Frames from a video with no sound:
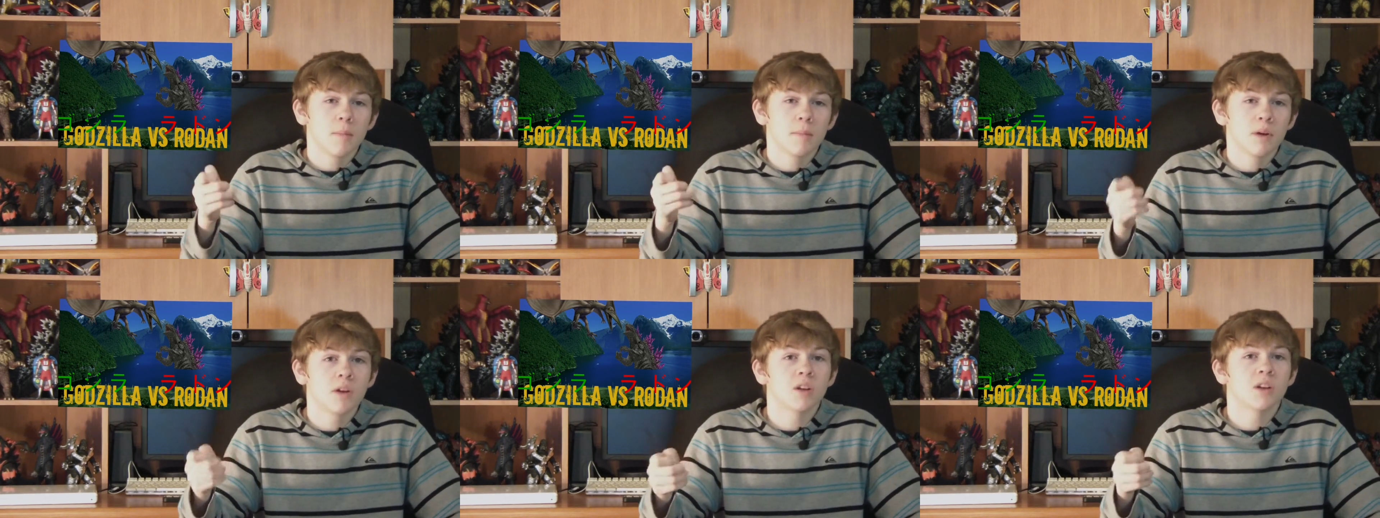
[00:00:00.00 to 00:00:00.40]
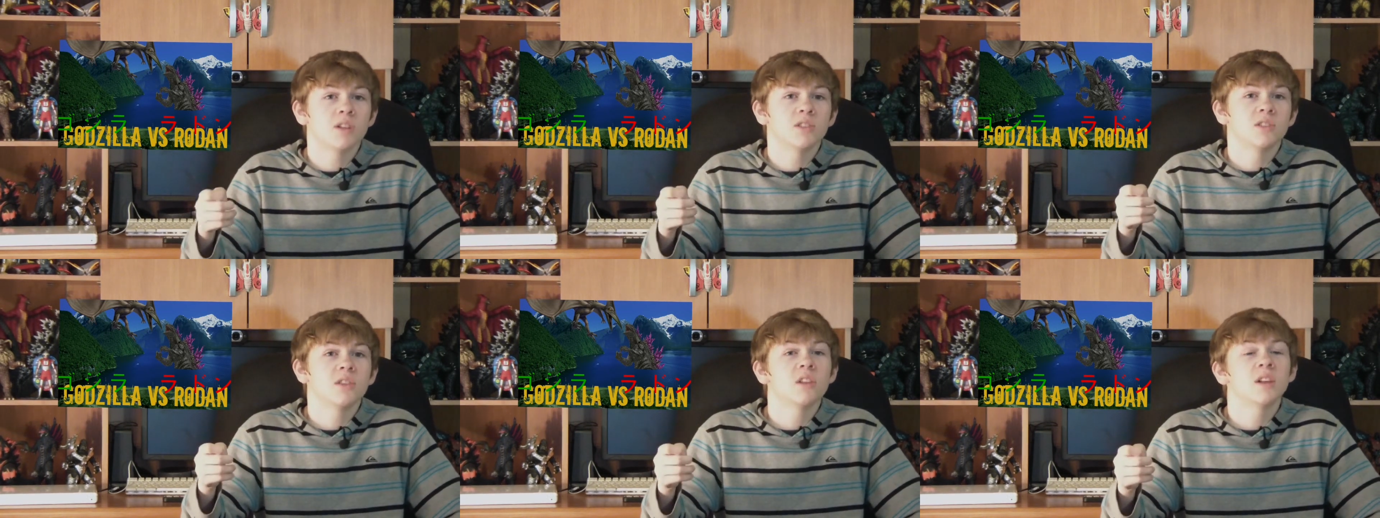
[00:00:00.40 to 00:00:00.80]
but
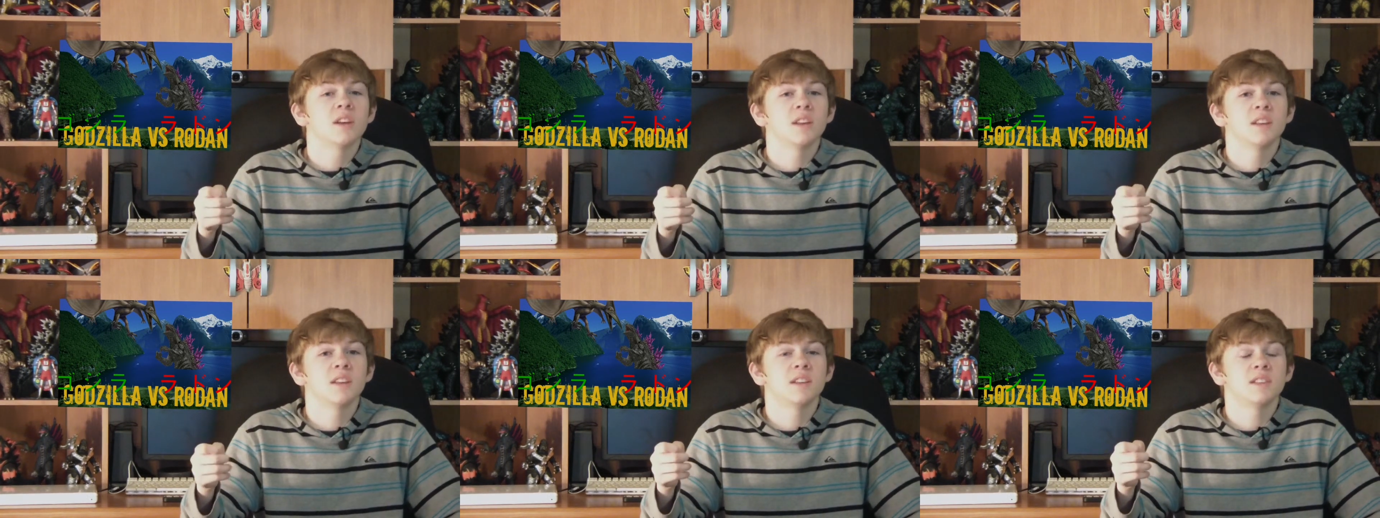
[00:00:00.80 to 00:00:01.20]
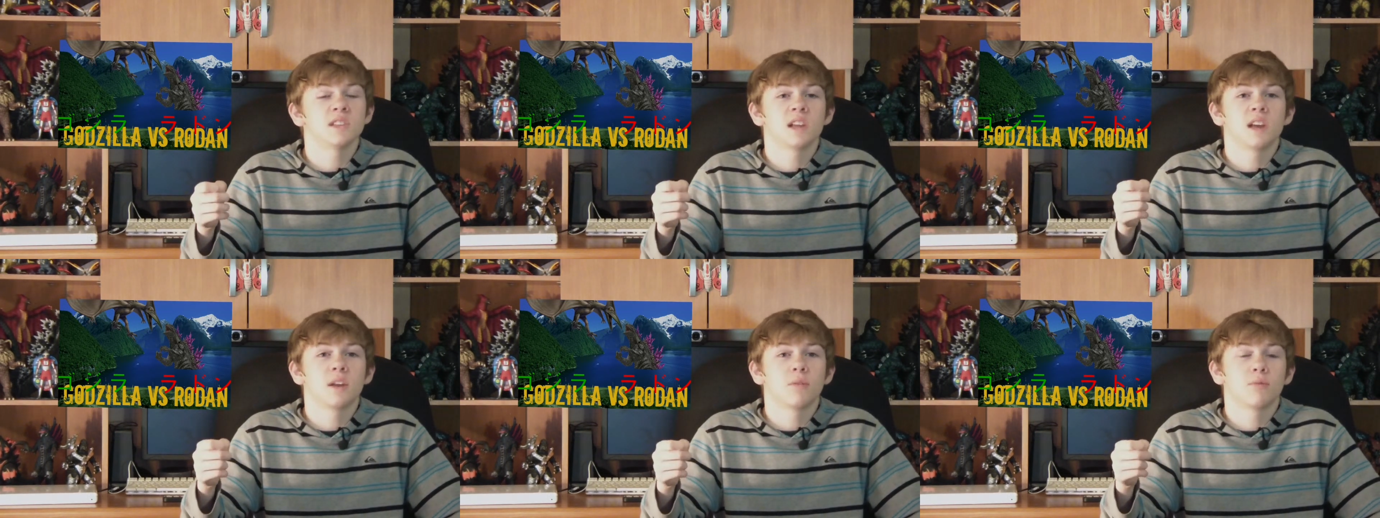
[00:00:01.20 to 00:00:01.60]
Godzilla,
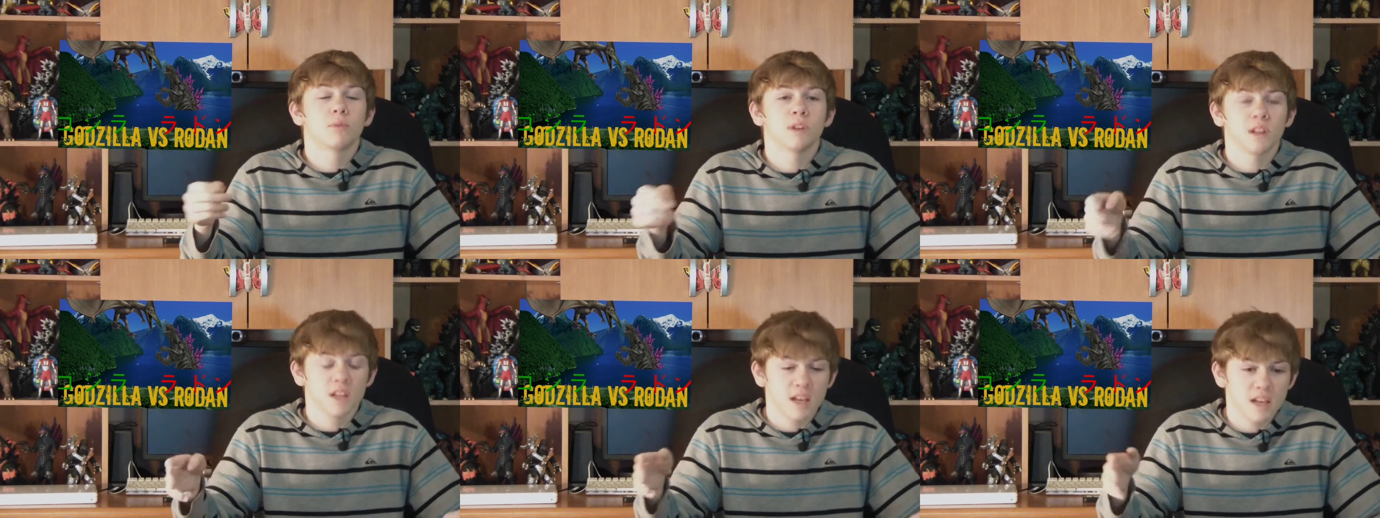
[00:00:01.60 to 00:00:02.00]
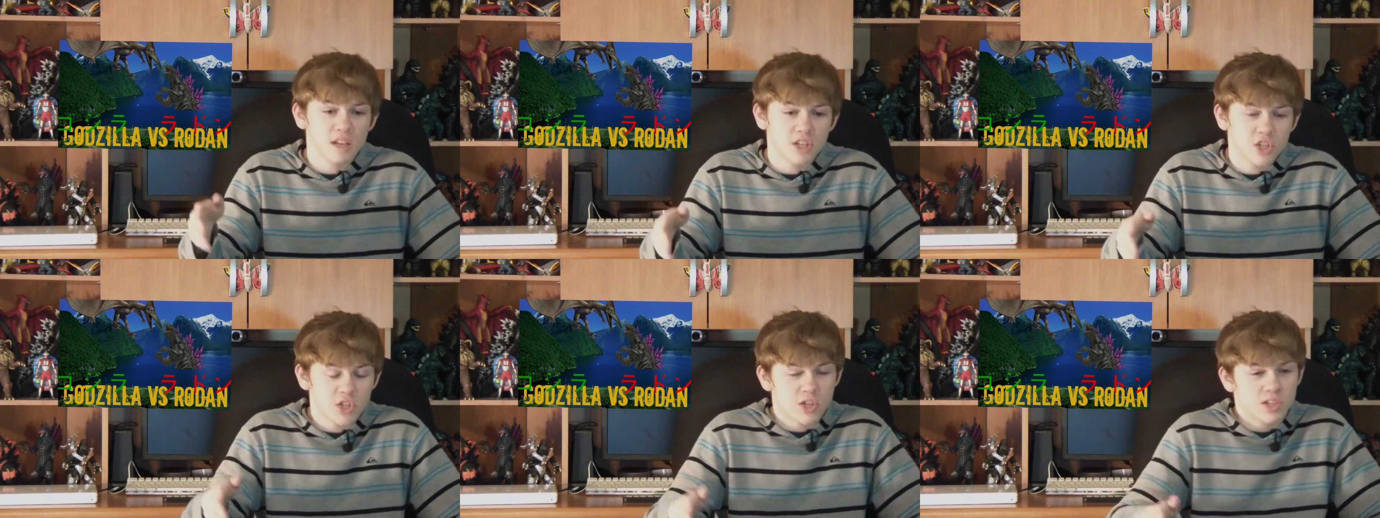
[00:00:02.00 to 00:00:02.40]
he's like really
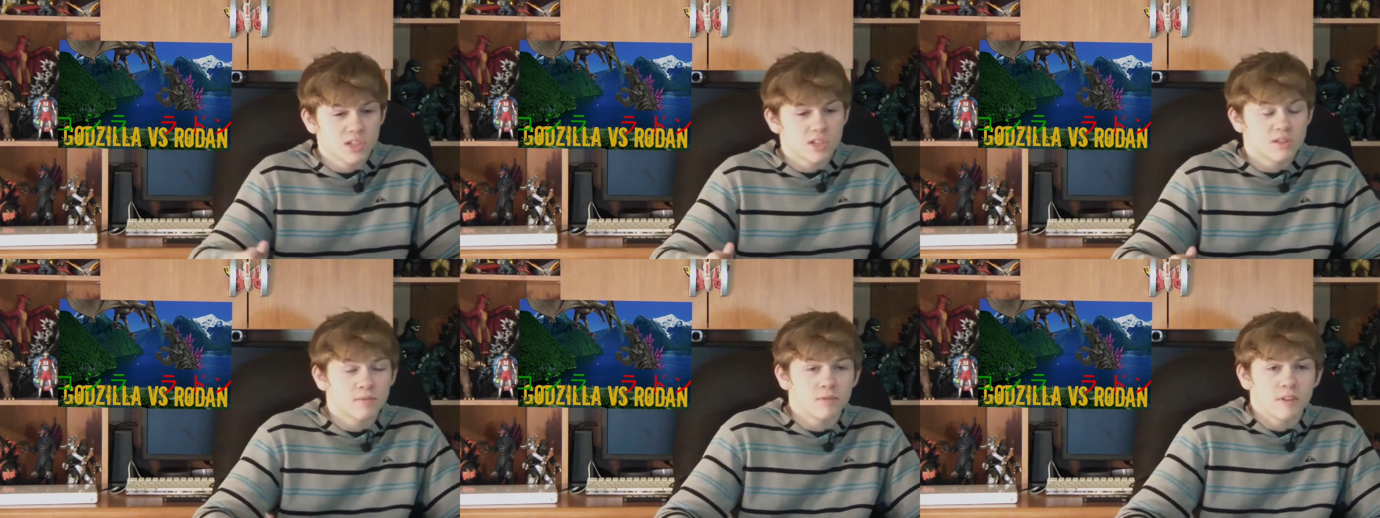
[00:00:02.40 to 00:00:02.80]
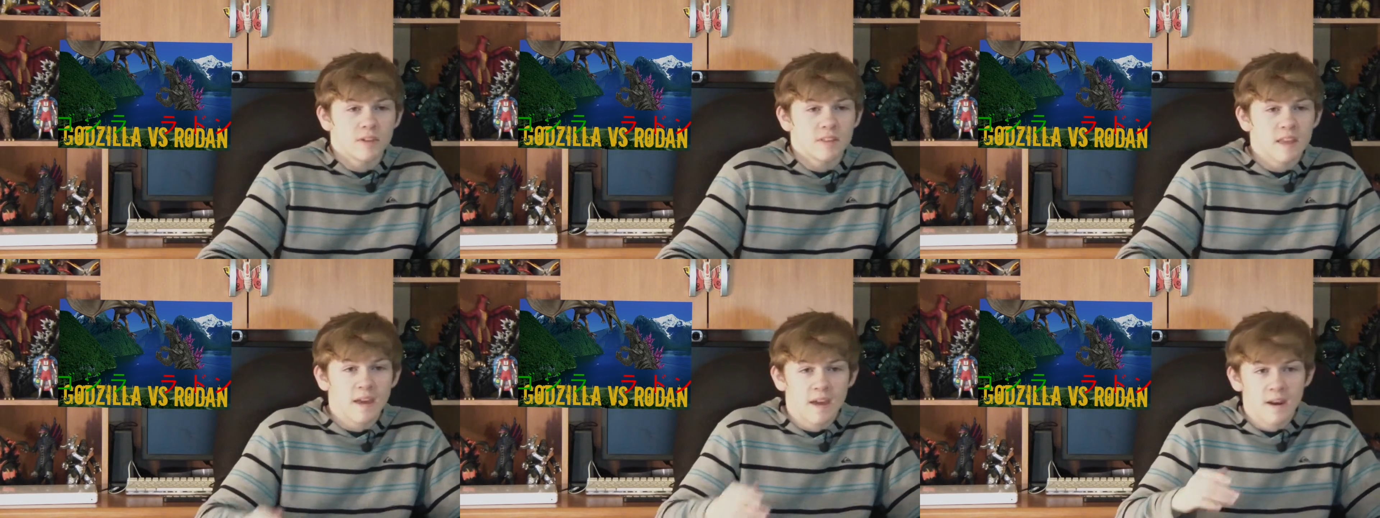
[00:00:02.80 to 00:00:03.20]
injured and stuff
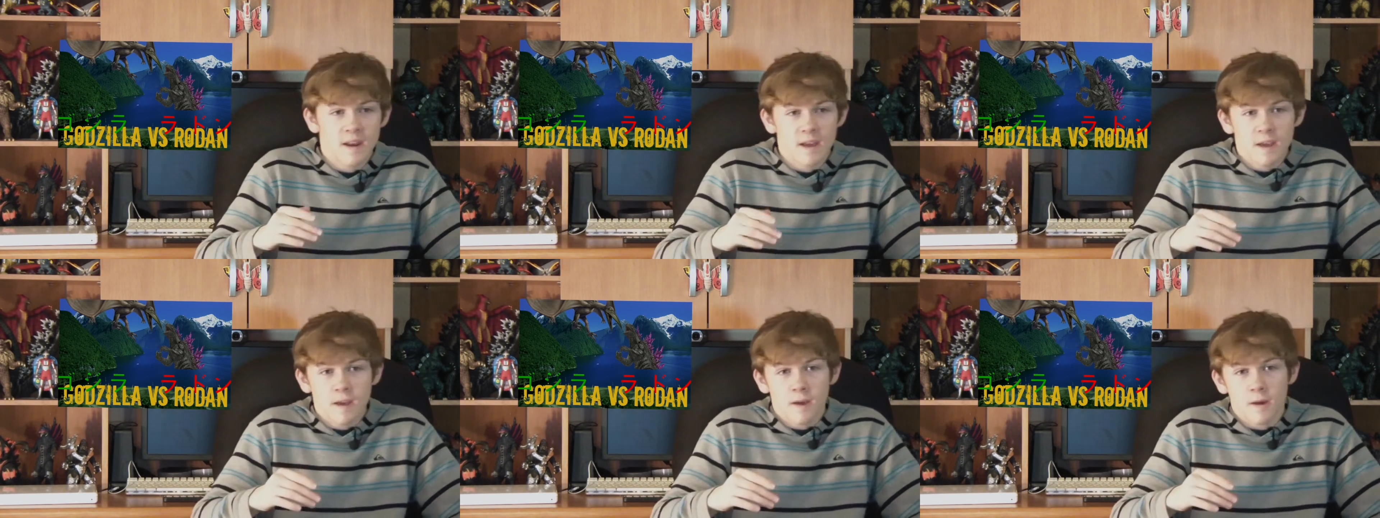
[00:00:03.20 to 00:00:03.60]
like that.